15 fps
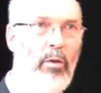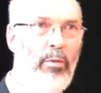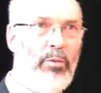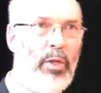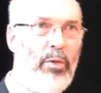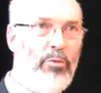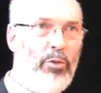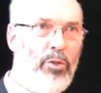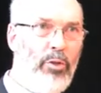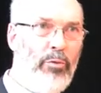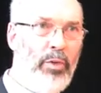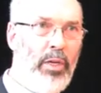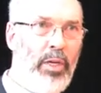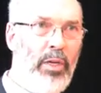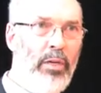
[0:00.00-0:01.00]
if they've
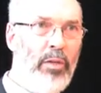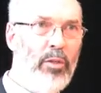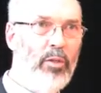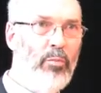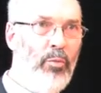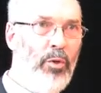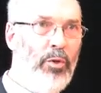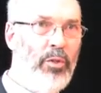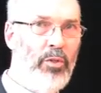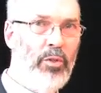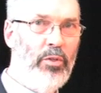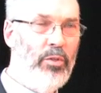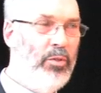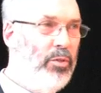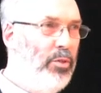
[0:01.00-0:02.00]
souvenired, it's more than
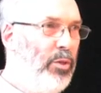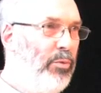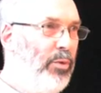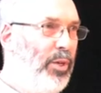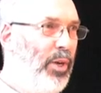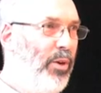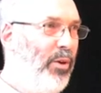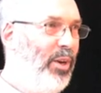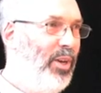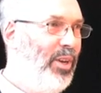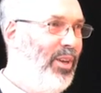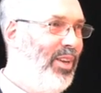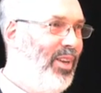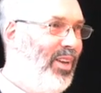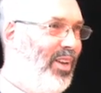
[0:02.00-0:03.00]
just souveniring
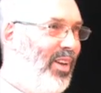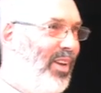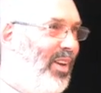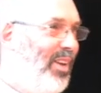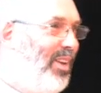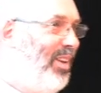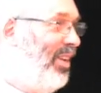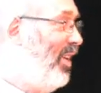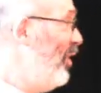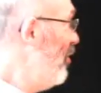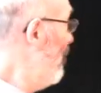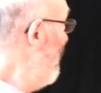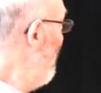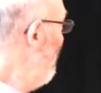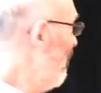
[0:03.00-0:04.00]
uh, a
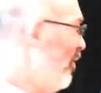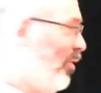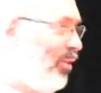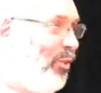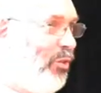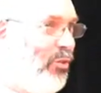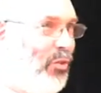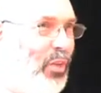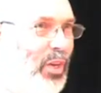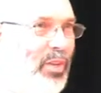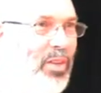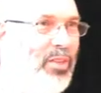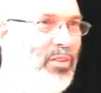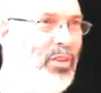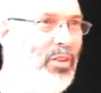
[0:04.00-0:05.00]
stencil. I
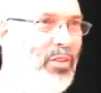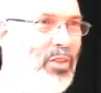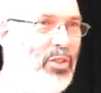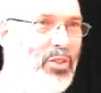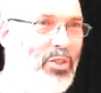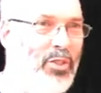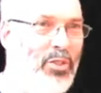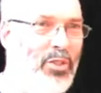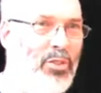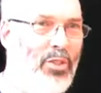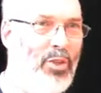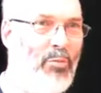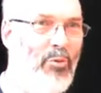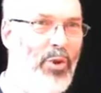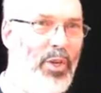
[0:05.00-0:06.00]
think there's
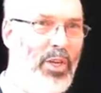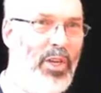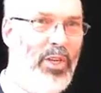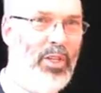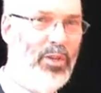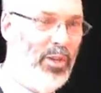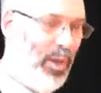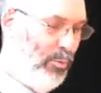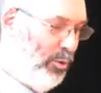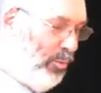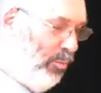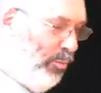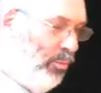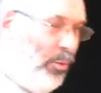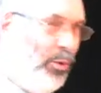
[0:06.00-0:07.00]
somewhere here that comes
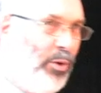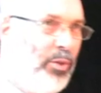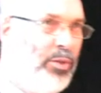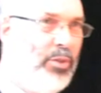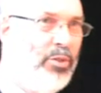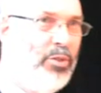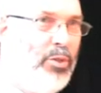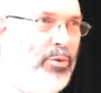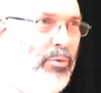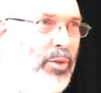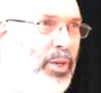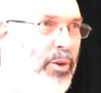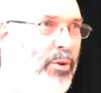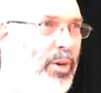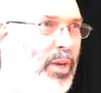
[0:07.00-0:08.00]
more into
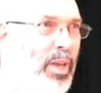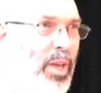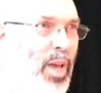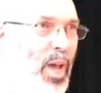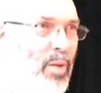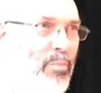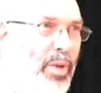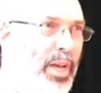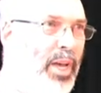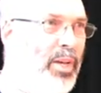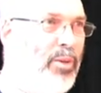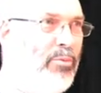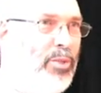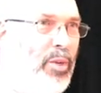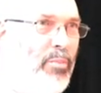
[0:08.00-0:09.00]
souveniring a
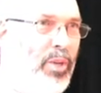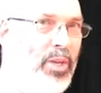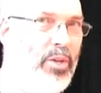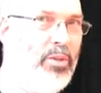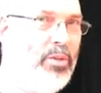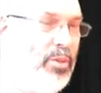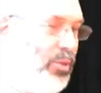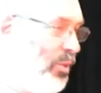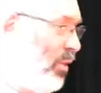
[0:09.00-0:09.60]
part of somebody else's